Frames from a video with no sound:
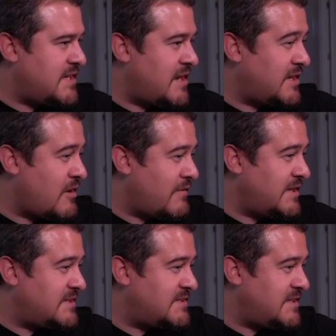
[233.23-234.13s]
And I can
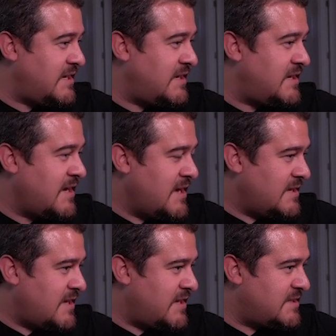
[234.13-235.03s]
already see
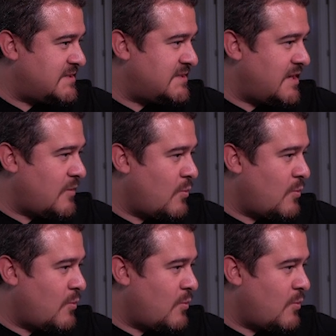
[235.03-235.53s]
that it's